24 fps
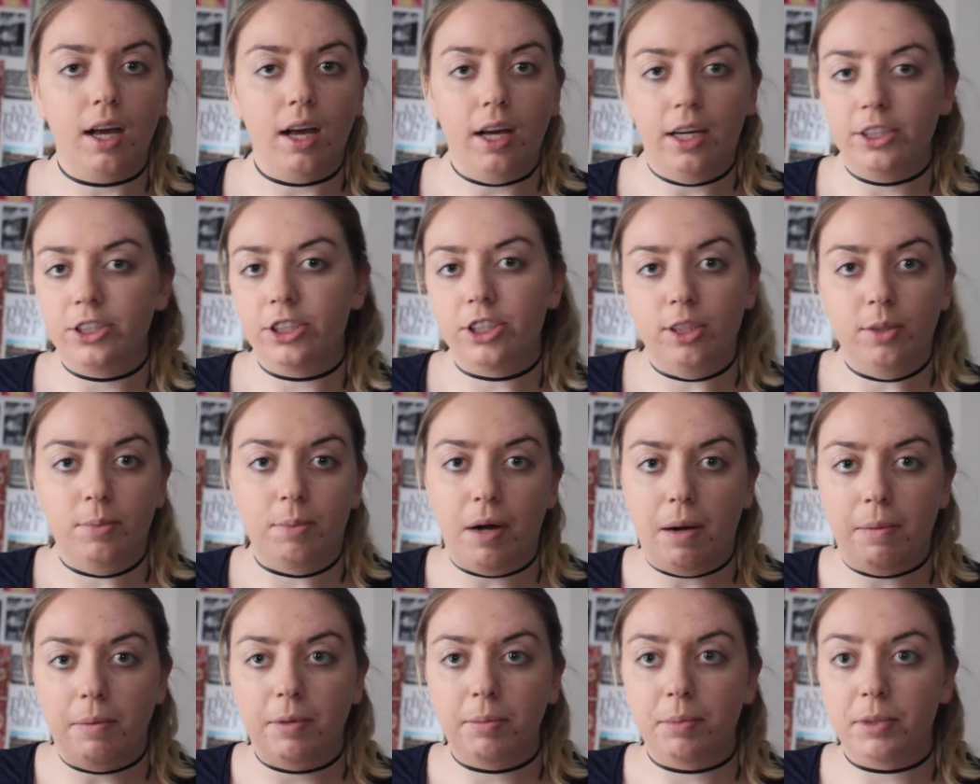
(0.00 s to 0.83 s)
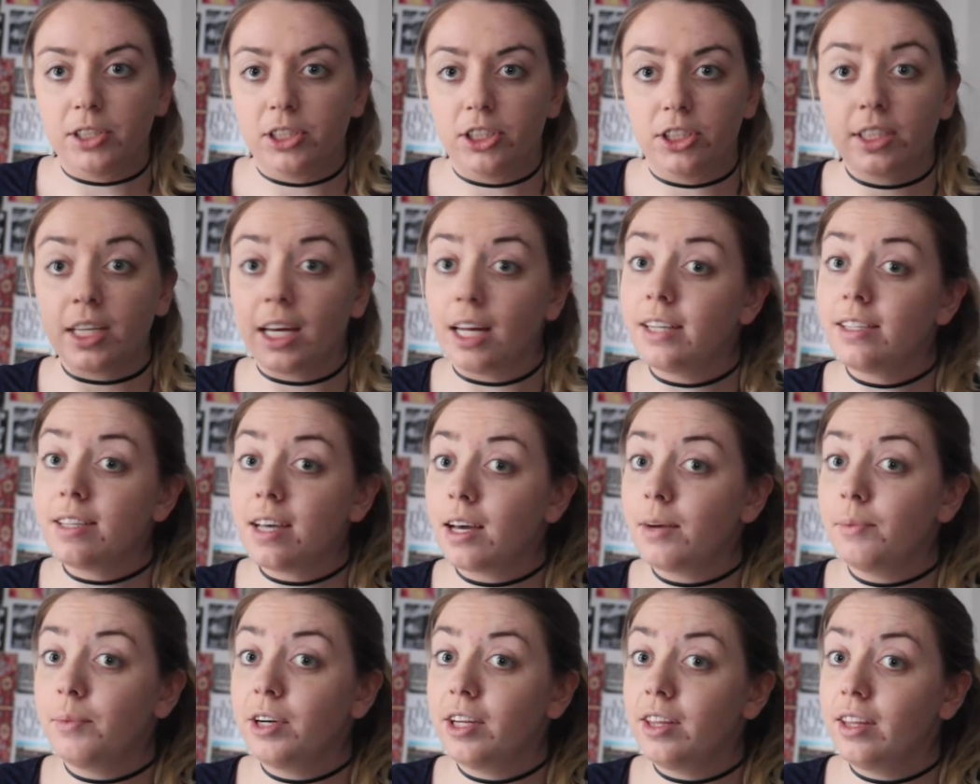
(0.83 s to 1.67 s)
I should probably just get a
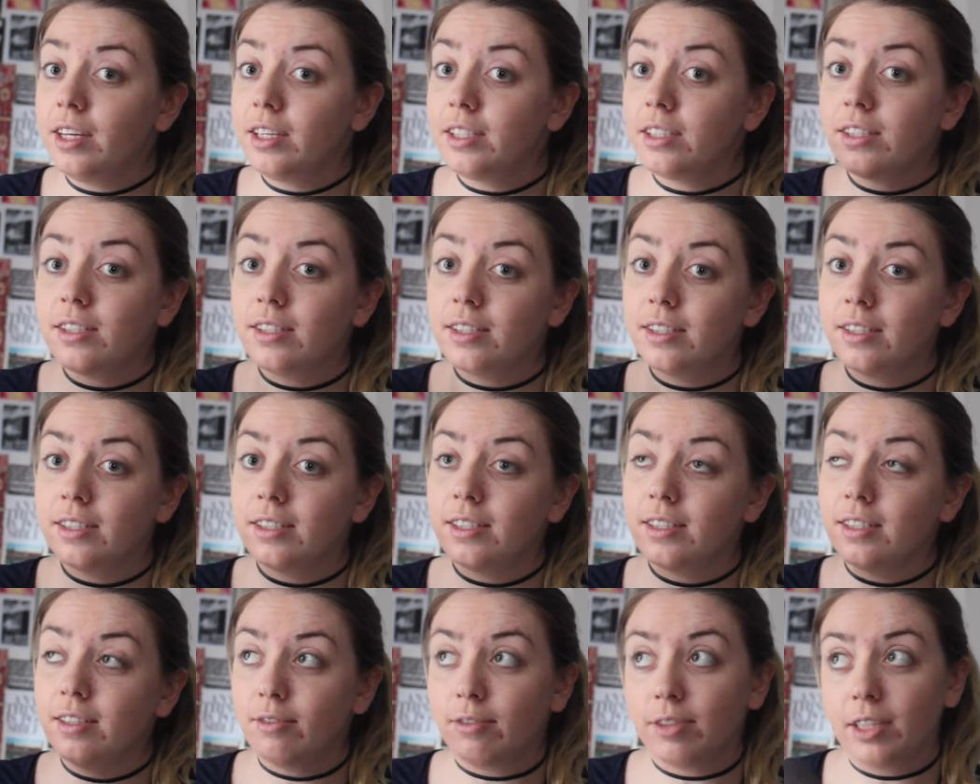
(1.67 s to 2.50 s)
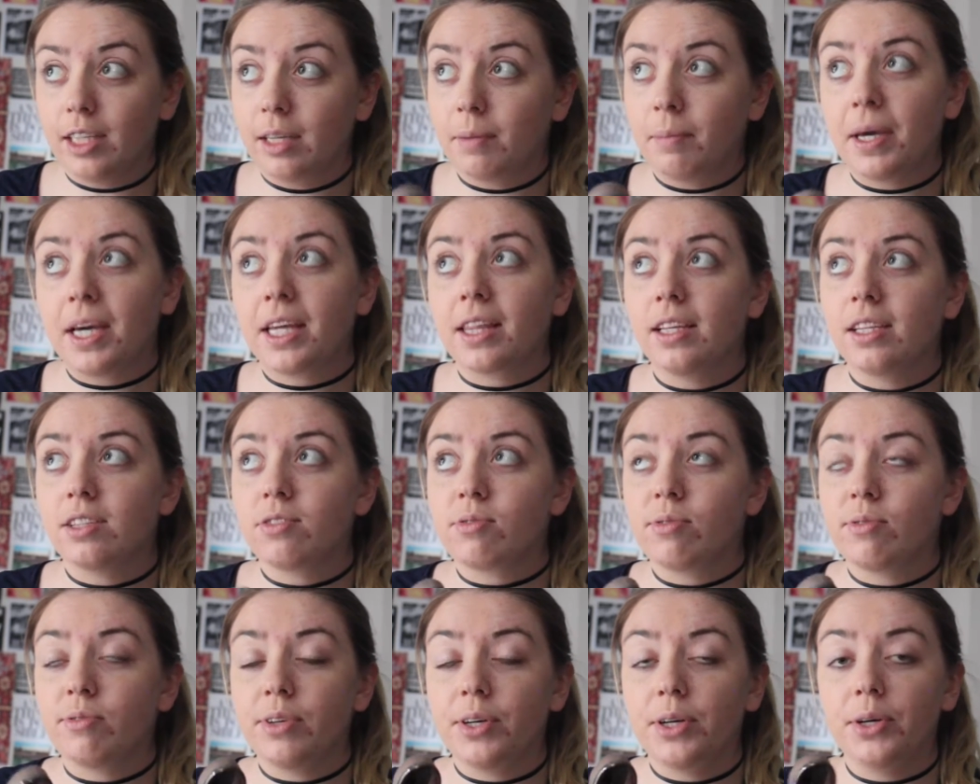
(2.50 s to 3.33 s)
second one of these to really make
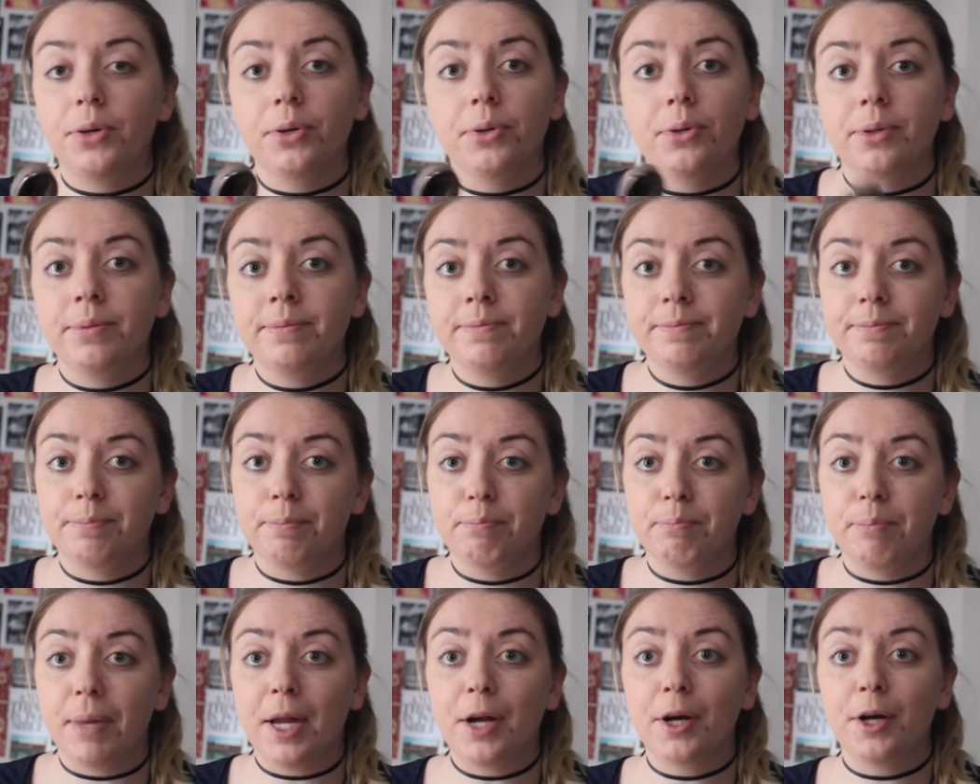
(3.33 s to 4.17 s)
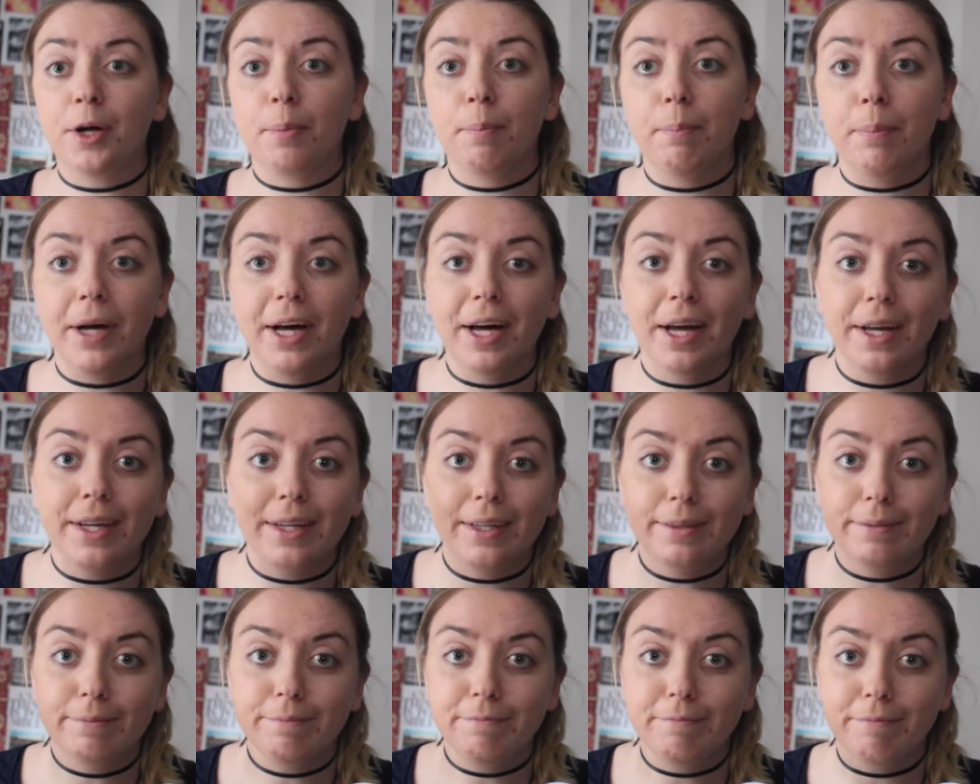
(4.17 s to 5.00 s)
this review better, but